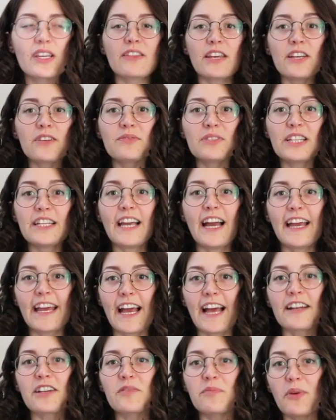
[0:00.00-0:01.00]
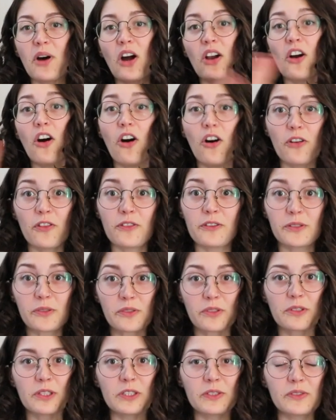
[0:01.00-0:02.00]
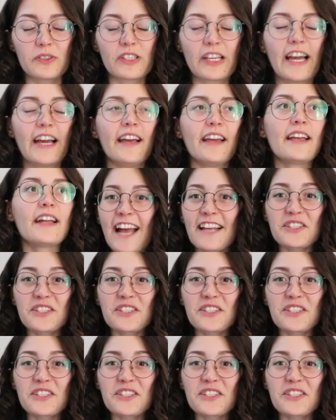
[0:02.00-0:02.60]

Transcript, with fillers: Thankfully, I hadn't bought all those clothes yet.